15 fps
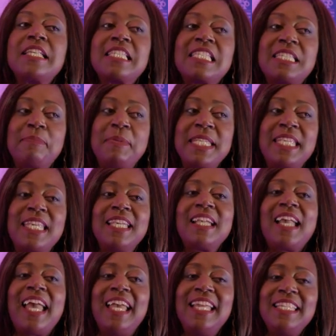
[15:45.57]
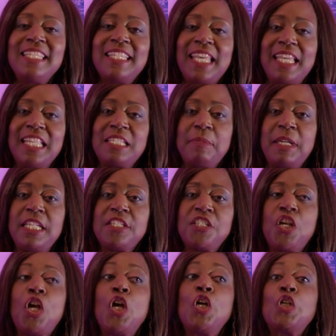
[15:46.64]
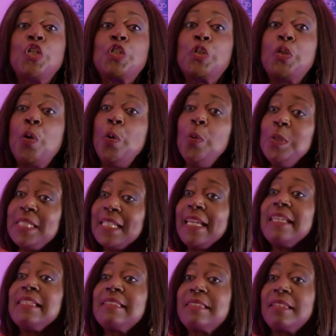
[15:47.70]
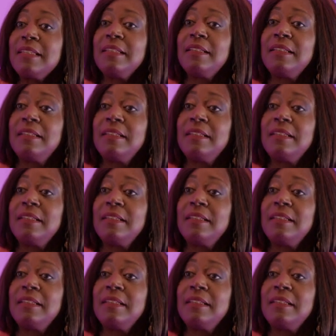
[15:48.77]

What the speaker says: speaking engagement to date,